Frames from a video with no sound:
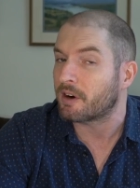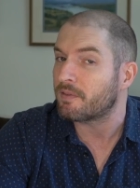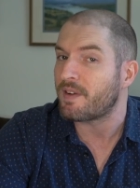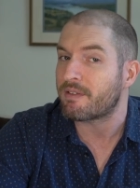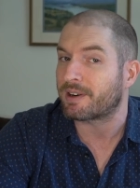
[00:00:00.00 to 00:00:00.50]
our
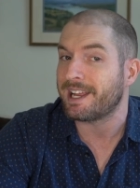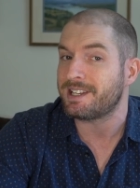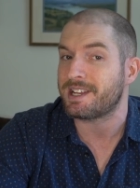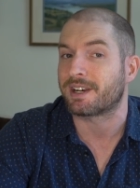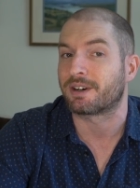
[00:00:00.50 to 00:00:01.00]
favorite
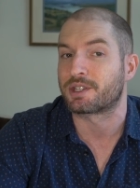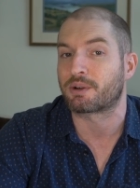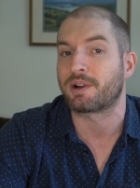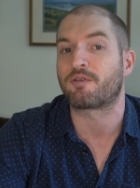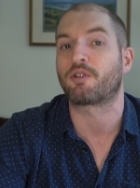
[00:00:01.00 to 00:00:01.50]
antiheroes
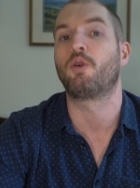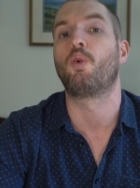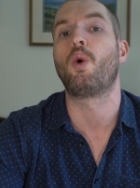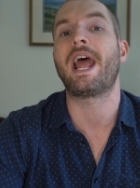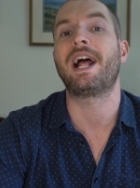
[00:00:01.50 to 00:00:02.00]
are in for a
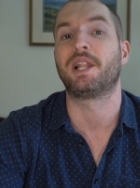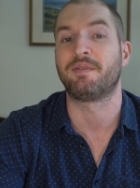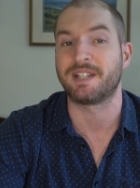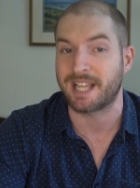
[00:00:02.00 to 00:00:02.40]
whale of a